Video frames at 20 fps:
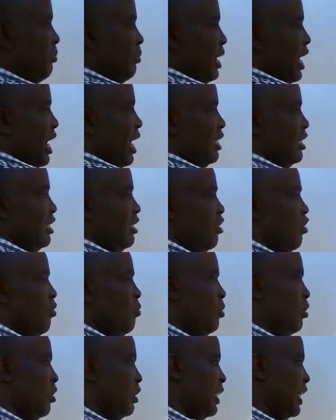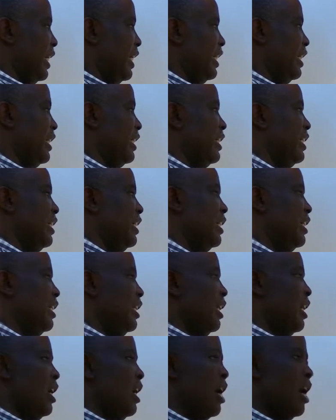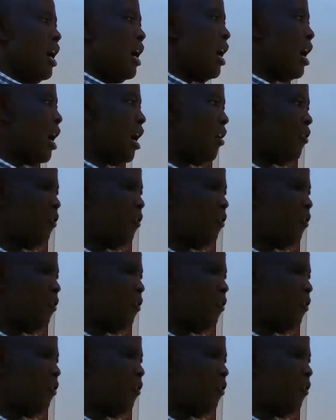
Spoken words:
pairs of proteins are